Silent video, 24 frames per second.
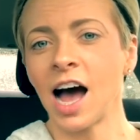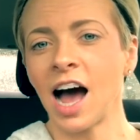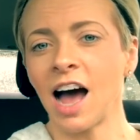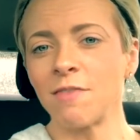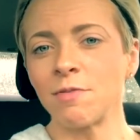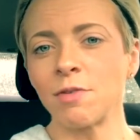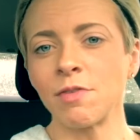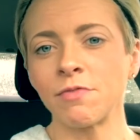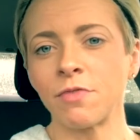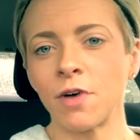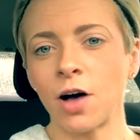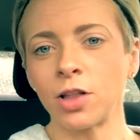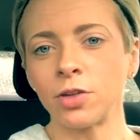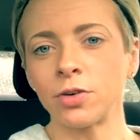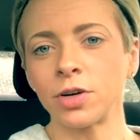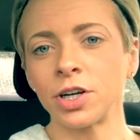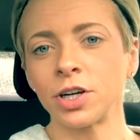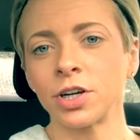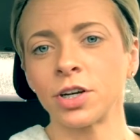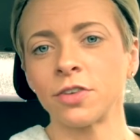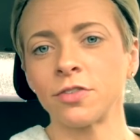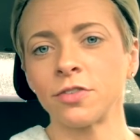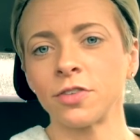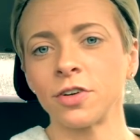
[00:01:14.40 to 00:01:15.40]
I've been following
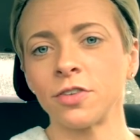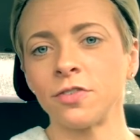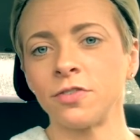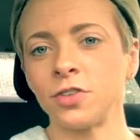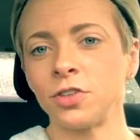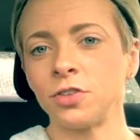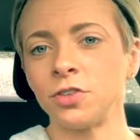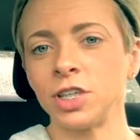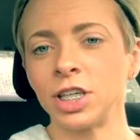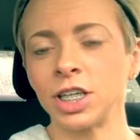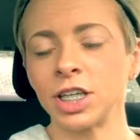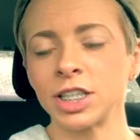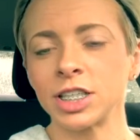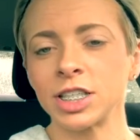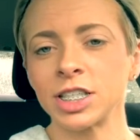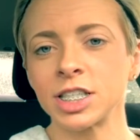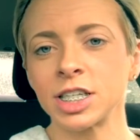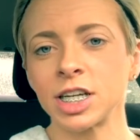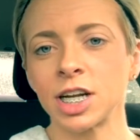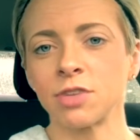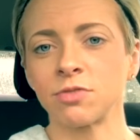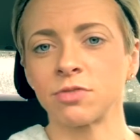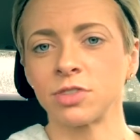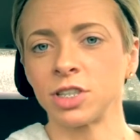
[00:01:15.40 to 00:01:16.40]
her for a few years,
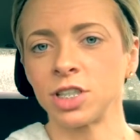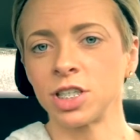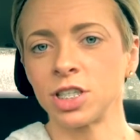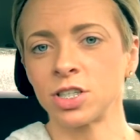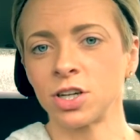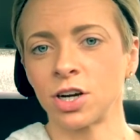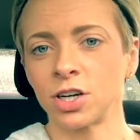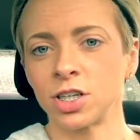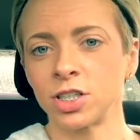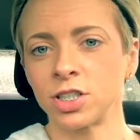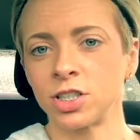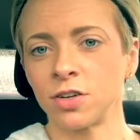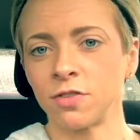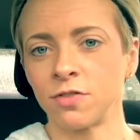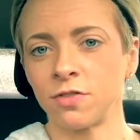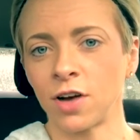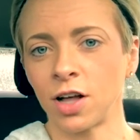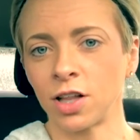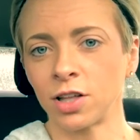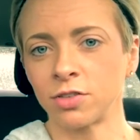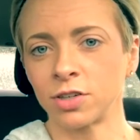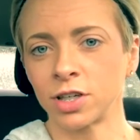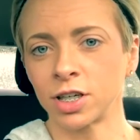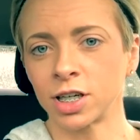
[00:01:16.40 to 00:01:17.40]
and I really started to
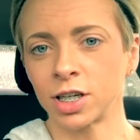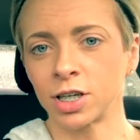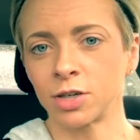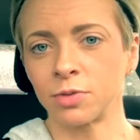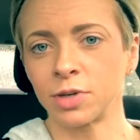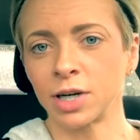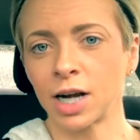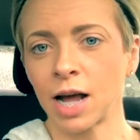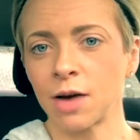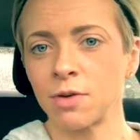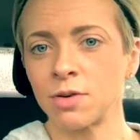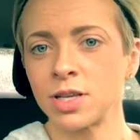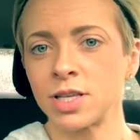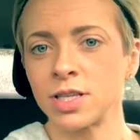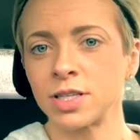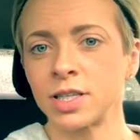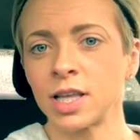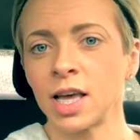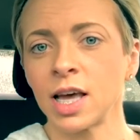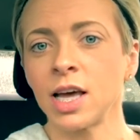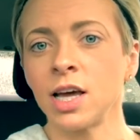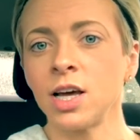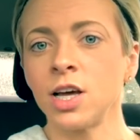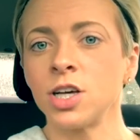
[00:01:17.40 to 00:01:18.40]
follow her when I
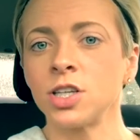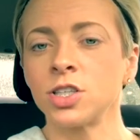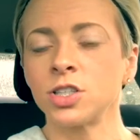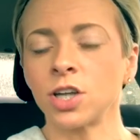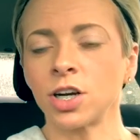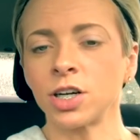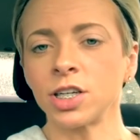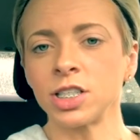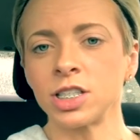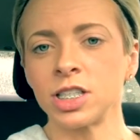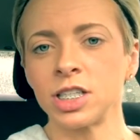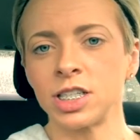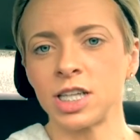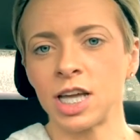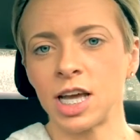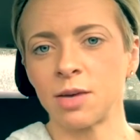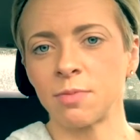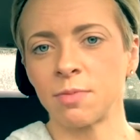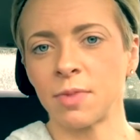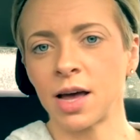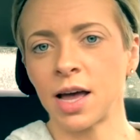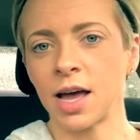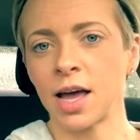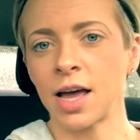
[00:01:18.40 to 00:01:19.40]
was starting to take
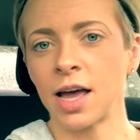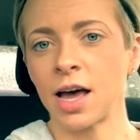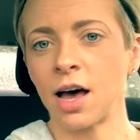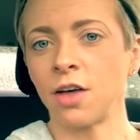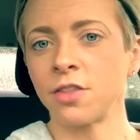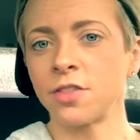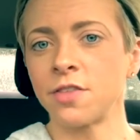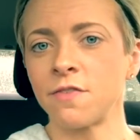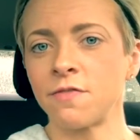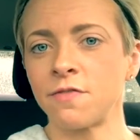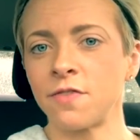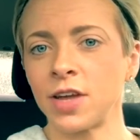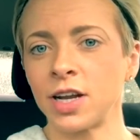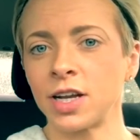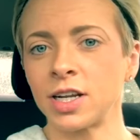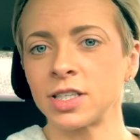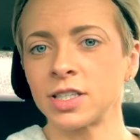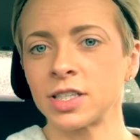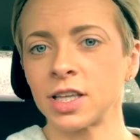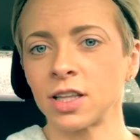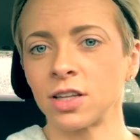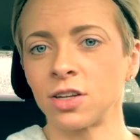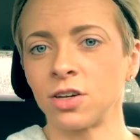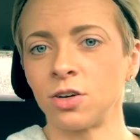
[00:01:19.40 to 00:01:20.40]
my health and
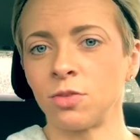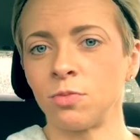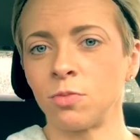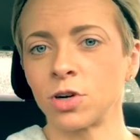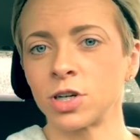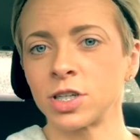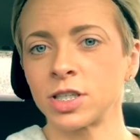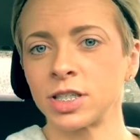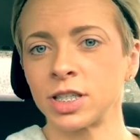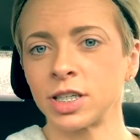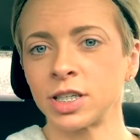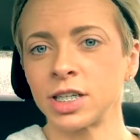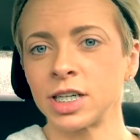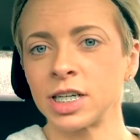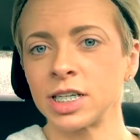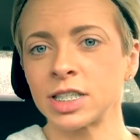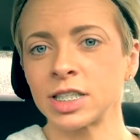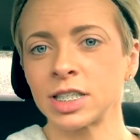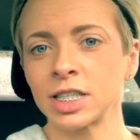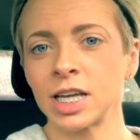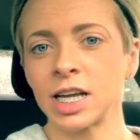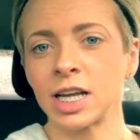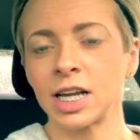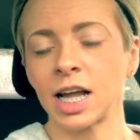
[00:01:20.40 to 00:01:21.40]
fitness a little more
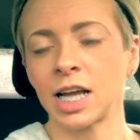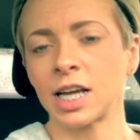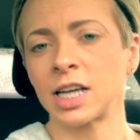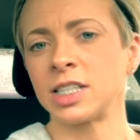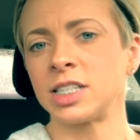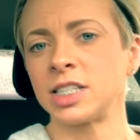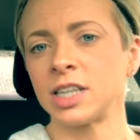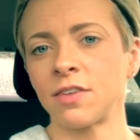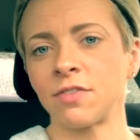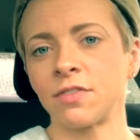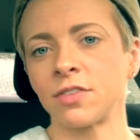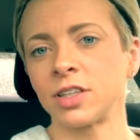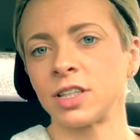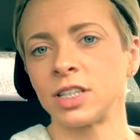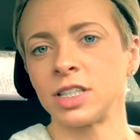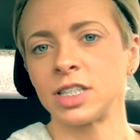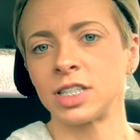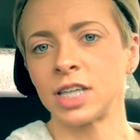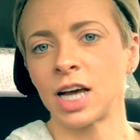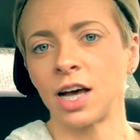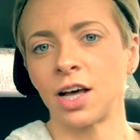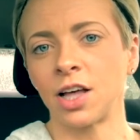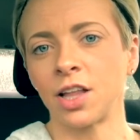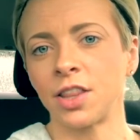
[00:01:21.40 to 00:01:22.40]
seriously, and I could definitely
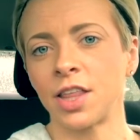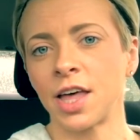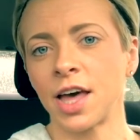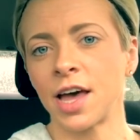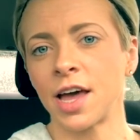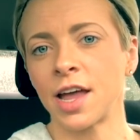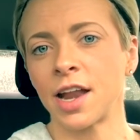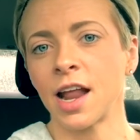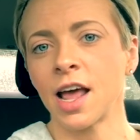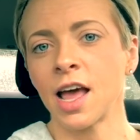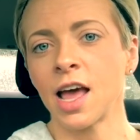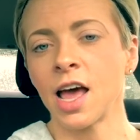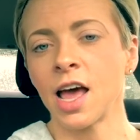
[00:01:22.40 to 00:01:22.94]
tell that